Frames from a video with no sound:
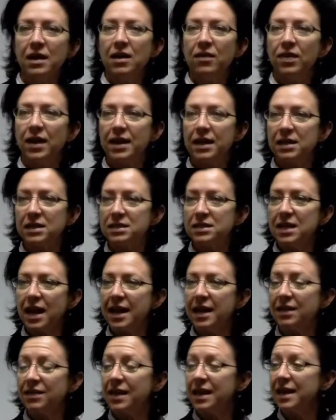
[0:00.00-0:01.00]
they
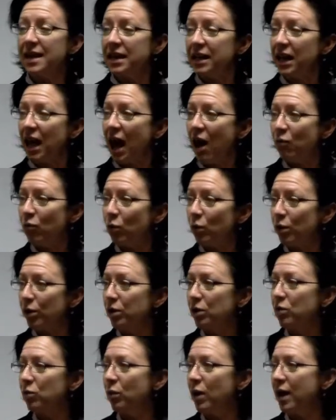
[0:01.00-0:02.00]
cannot
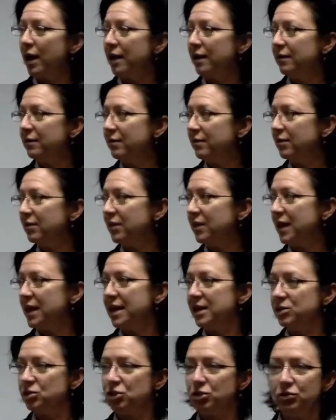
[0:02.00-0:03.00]
work when
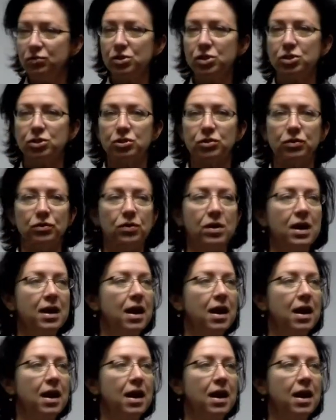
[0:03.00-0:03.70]
they choose to,